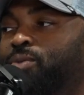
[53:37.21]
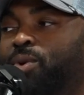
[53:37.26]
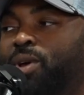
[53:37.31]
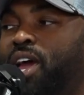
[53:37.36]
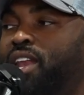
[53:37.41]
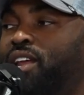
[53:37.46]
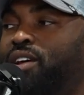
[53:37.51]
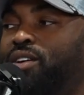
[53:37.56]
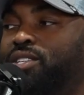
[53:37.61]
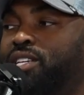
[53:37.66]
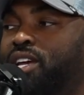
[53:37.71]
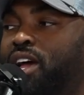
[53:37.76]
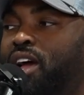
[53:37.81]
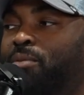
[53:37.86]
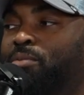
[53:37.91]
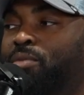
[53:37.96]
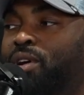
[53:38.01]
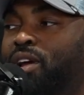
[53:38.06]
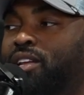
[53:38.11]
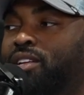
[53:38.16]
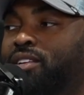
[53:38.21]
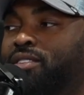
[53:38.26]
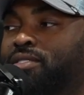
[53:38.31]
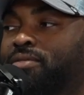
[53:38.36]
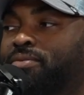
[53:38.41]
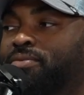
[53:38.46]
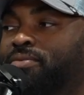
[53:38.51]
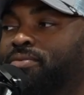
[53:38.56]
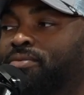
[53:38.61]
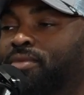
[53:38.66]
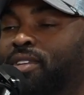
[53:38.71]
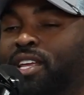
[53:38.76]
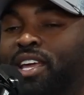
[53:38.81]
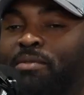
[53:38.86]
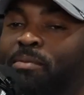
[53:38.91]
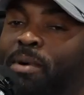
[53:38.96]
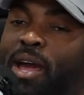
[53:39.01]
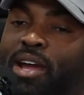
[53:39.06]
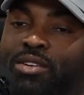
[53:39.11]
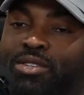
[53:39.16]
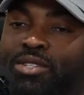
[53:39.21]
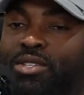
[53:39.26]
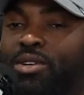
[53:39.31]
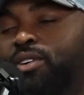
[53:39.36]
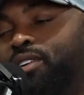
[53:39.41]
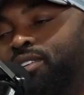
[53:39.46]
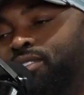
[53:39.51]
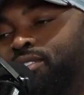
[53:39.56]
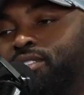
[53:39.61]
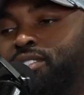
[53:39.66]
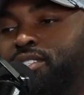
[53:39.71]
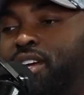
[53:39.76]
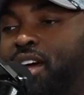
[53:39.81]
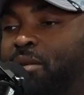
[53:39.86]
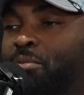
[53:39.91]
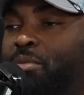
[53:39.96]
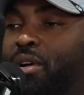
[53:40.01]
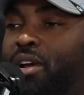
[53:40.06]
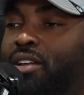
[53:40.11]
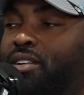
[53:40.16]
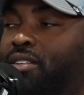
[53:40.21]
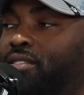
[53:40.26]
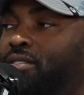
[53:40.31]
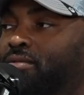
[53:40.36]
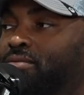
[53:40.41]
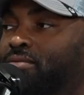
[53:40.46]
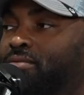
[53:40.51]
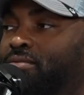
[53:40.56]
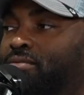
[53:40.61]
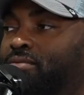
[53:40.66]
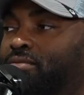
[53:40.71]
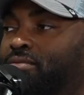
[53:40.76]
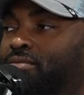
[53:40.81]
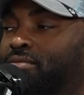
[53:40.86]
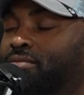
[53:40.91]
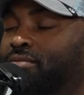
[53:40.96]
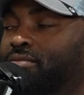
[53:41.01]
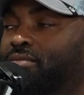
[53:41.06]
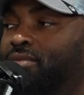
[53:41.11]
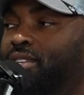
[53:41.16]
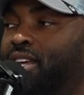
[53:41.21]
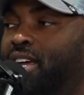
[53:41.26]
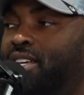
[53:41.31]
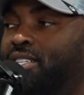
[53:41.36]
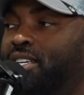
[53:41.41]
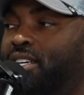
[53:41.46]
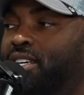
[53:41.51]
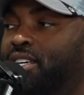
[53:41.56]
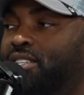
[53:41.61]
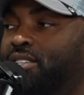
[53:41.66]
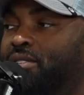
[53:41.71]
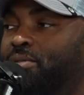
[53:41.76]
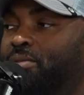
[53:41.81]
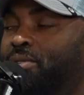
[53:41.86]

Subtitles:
we gotta go Tom Brady. If Michael Jordan, Tom Brady. That's an easy one.